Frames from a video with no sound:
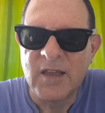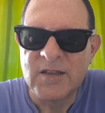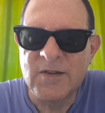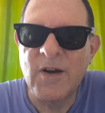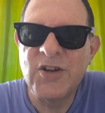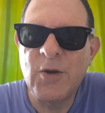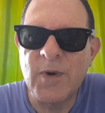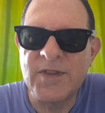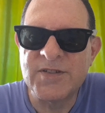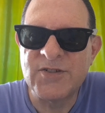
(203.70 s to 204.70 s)
So I knew
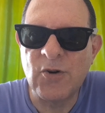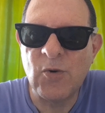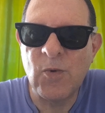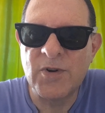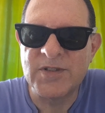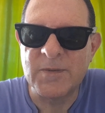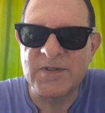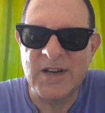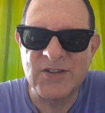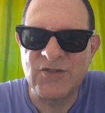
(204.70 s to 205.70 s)
where the store was. It
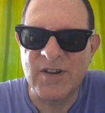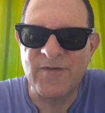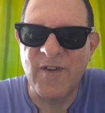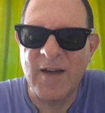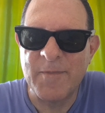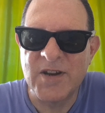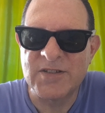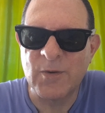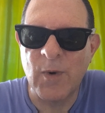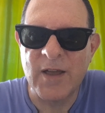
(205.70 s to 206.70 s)
was literally 5
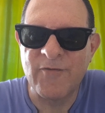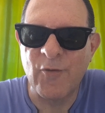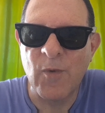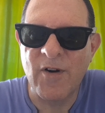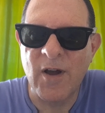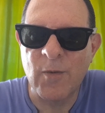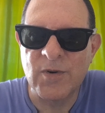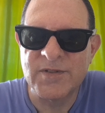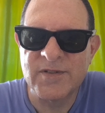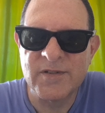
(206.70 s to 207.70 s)
minutes away from where I
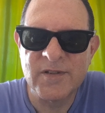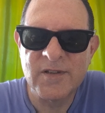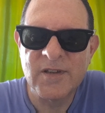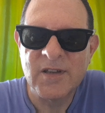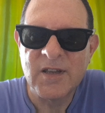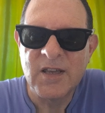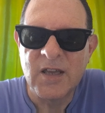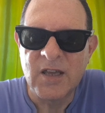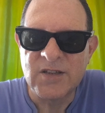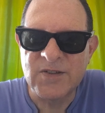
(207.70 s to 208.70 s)
was.
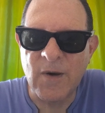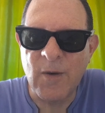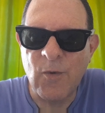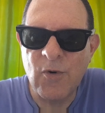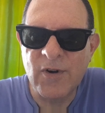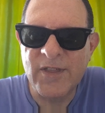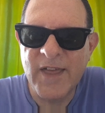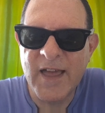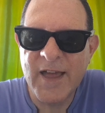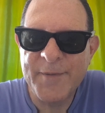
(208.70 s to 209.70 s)
So I walk
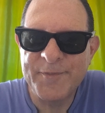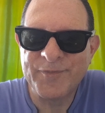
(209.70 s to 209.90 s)
there.